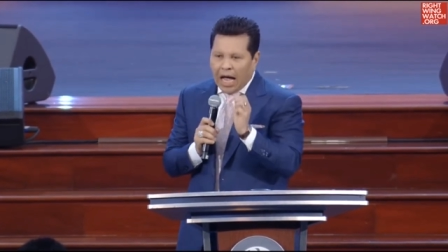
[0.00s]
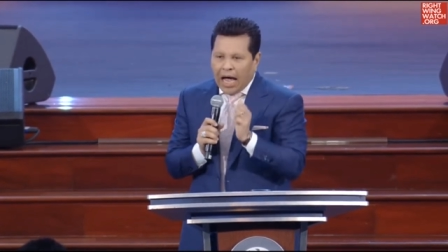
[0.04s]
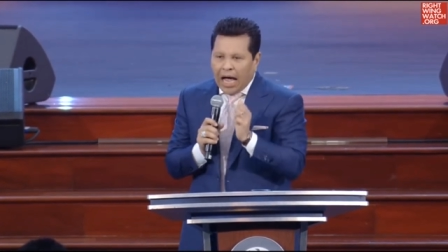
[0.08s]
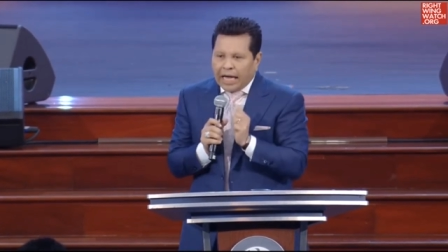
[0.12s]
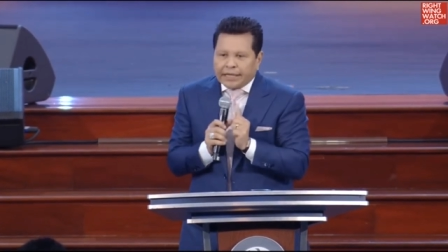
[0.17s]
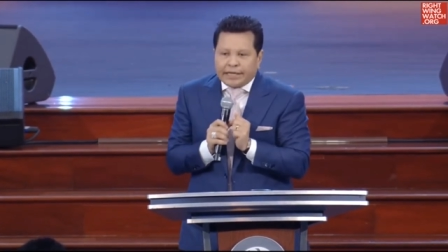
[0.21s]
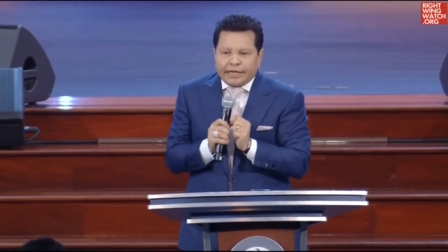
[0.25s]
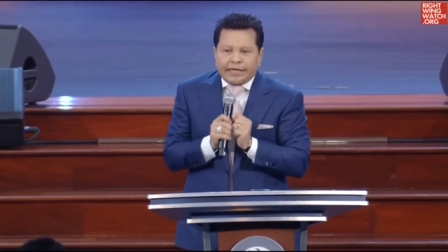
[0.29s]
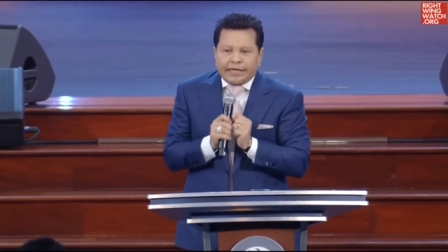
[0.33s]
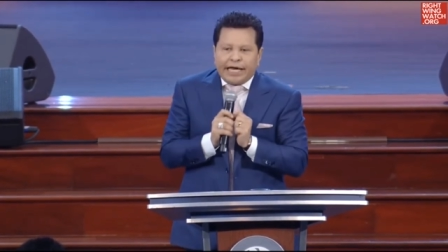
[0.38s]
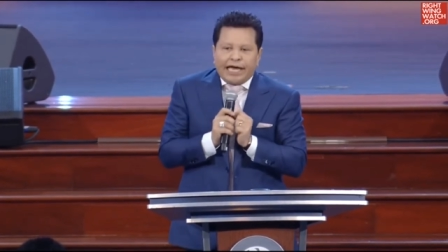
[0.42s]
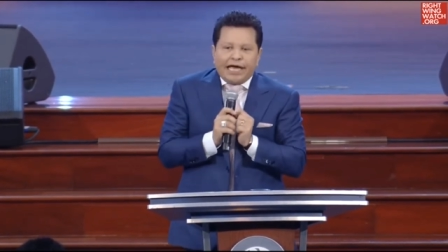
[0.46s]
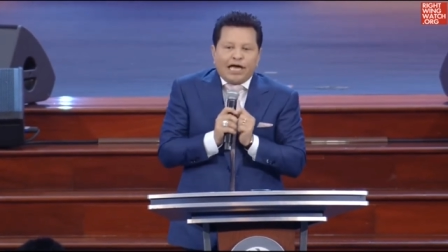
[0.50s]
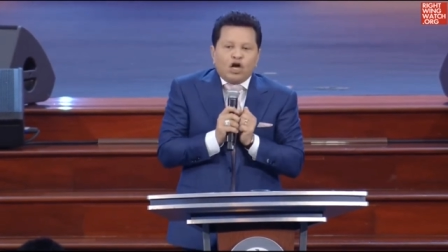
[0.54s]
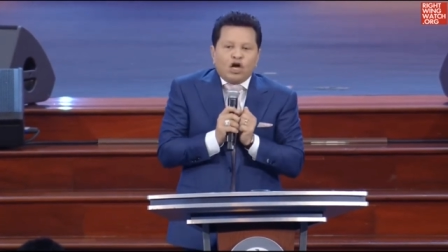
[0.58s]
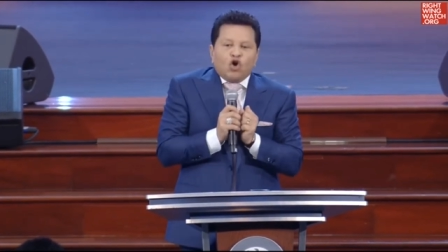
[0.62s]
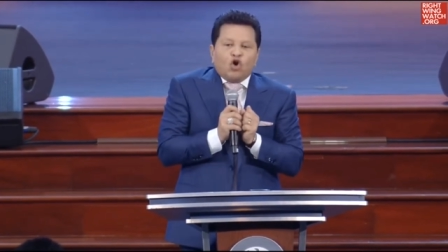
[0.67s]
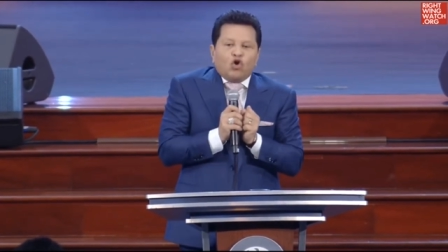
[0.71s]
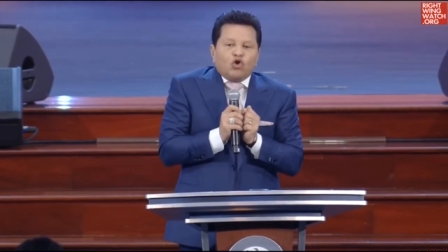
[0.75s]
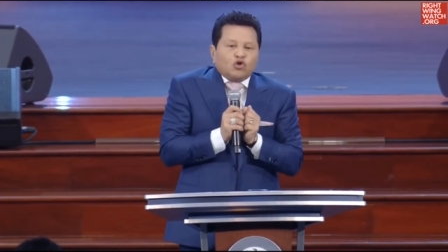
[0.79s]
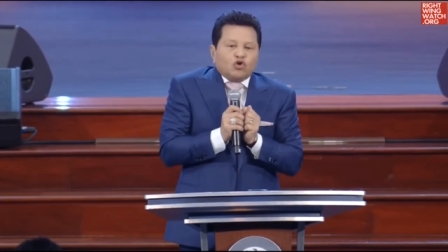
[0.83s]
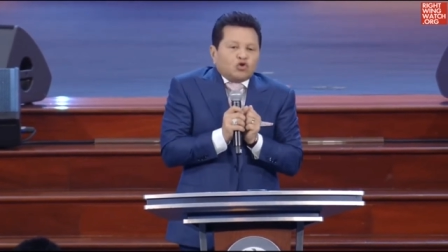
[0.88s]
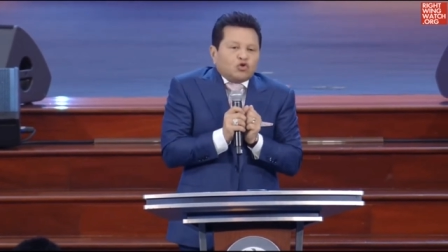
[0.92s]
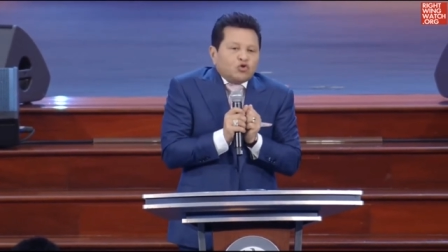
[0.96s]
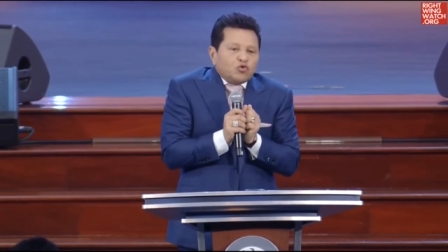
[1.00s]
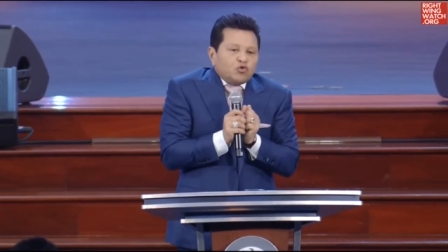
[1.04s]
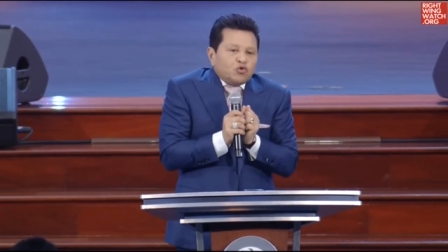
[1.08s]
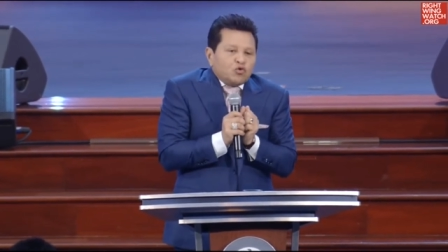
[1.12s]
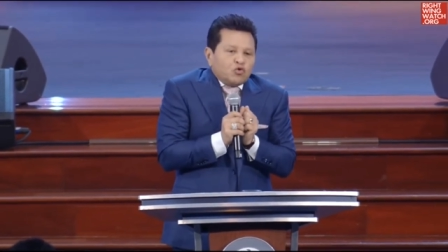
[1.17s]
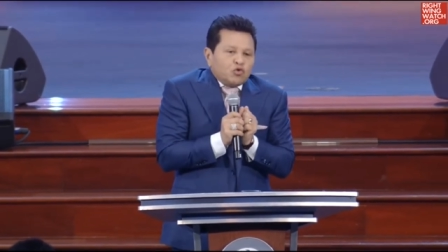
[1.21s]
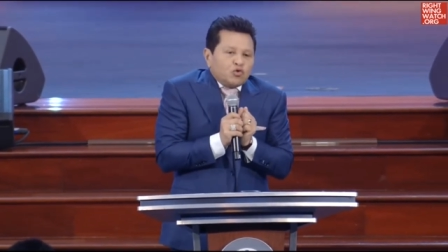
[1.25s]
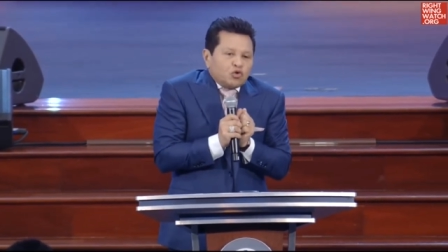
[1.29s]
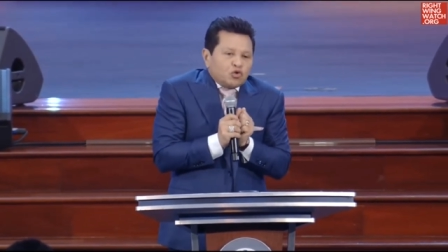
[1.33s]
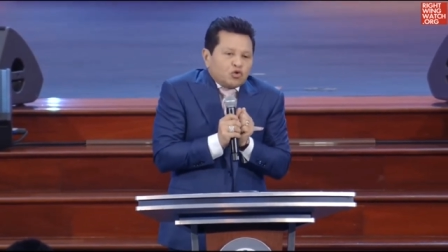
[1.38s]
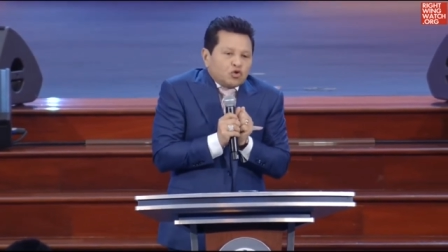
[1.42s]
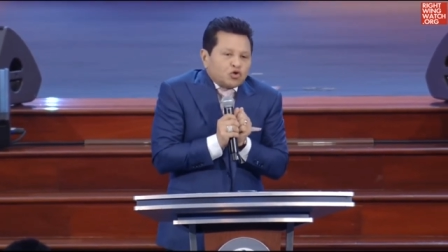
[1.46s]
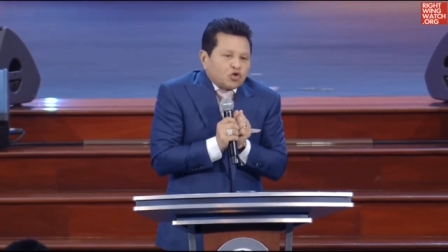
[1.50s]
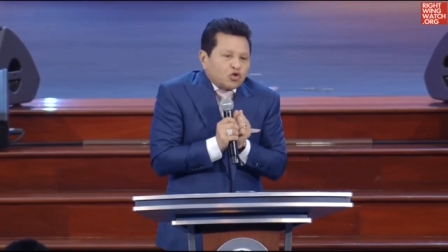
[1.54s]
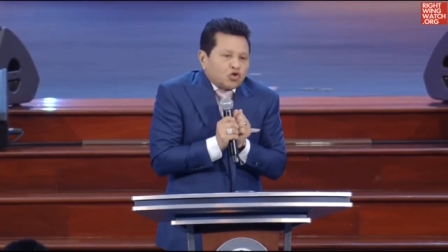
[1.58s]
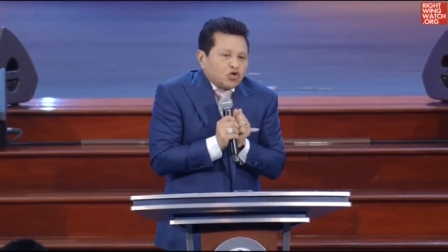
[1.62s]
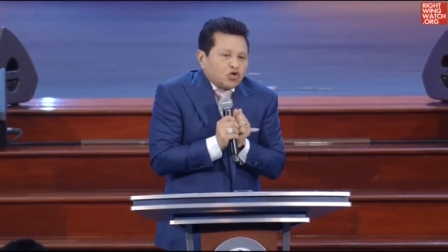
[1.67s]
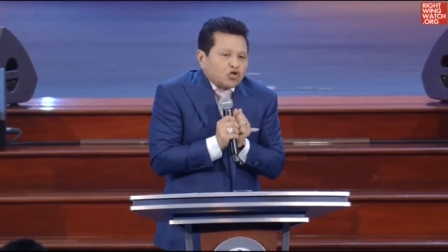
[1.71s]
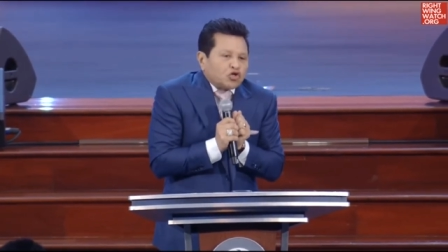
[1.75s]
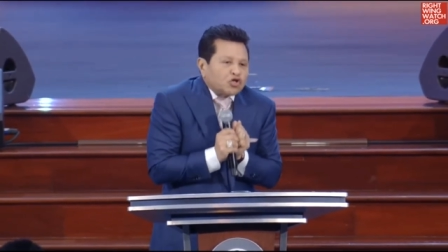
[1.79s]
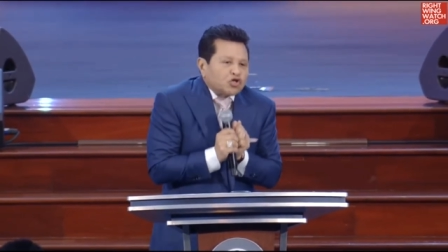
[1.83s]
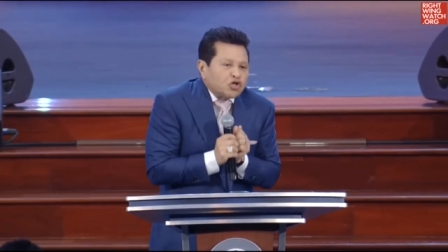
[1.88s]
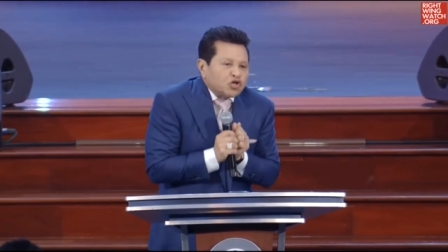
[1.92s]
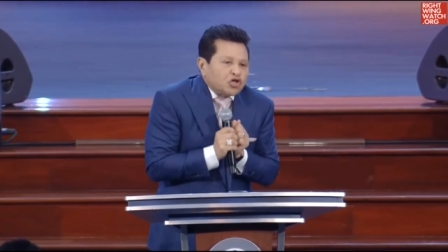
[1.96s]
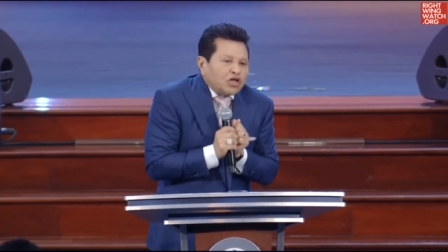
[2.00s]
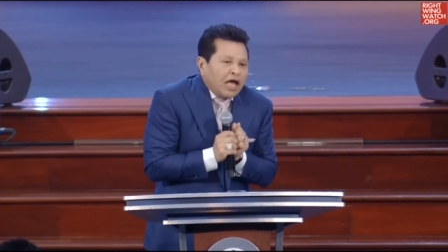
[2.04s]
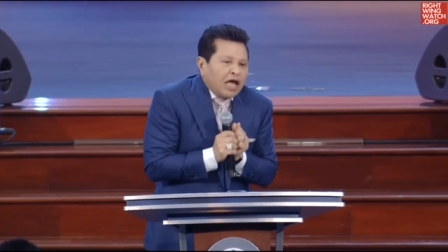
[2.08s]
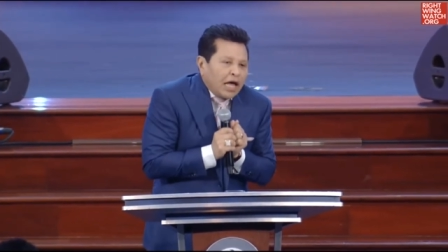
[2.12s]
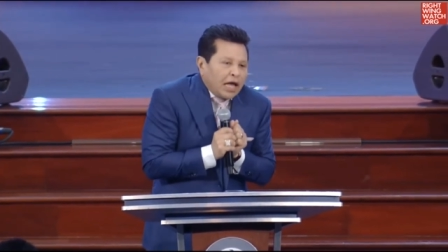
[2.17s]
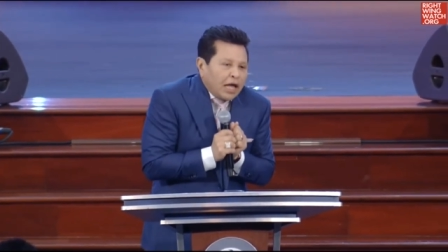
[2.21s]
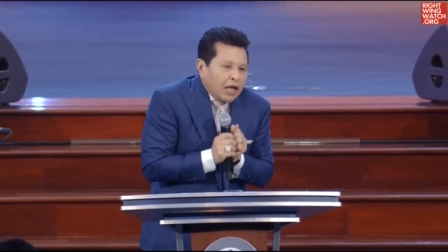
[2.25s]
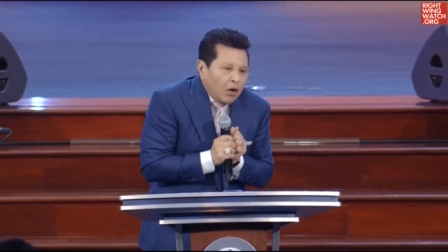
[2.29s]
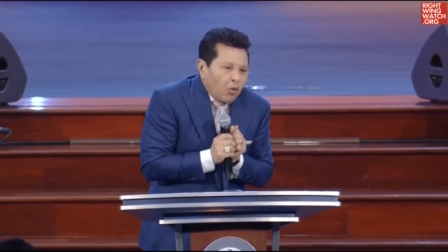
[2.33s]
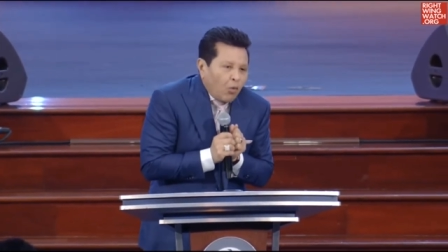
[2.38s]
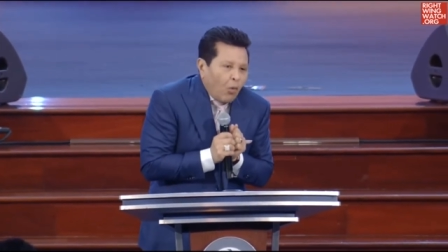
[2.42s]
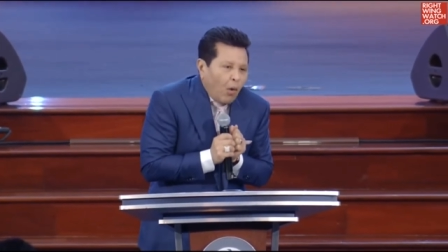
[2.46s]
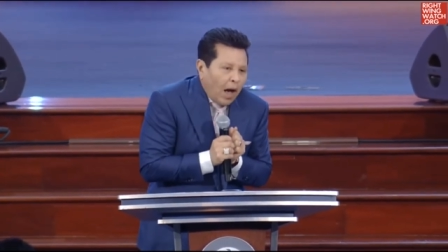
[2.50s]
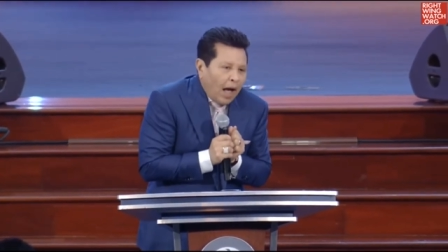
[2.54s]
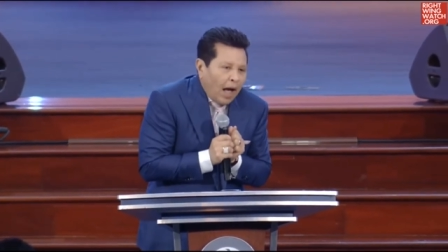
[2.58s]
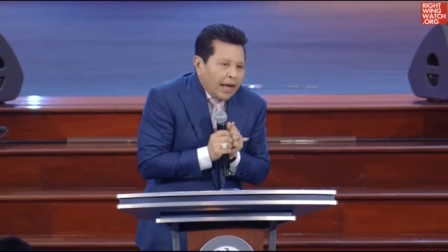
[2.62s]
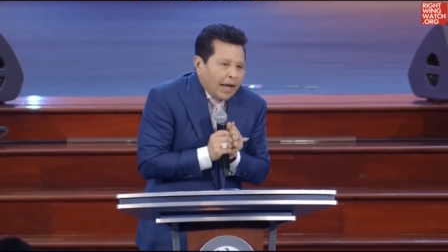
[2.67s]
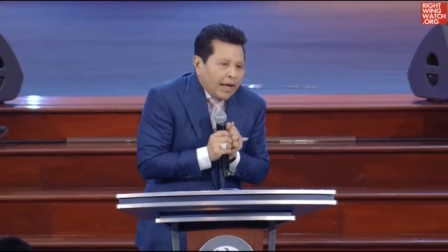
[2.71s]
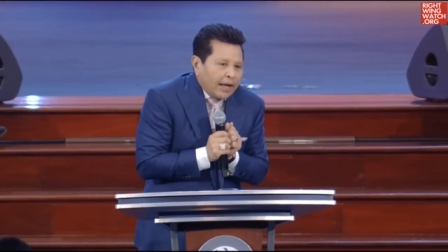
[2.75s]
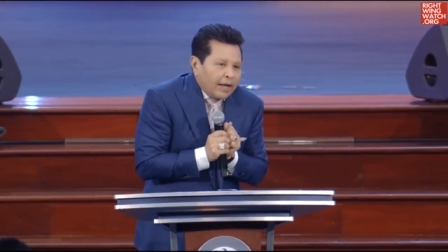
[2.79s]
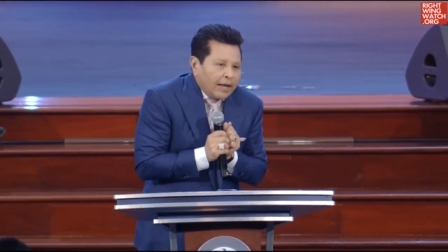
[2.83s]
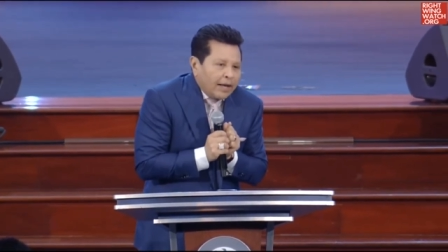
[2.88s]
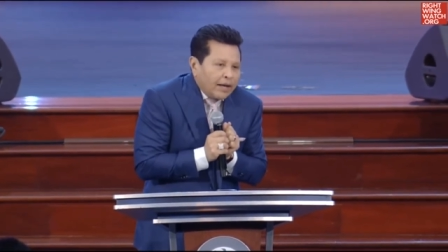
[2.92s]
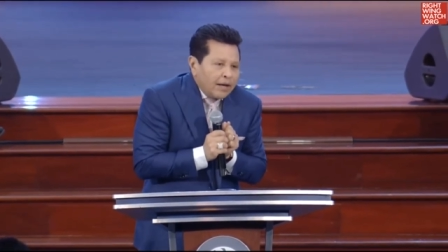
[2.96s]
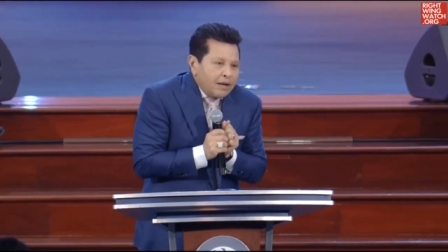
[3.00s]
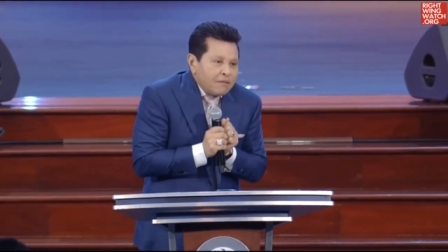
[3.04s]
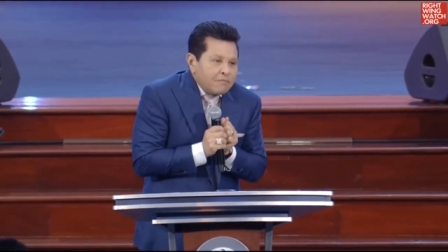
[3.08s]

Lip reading: I can't go to church today. Why?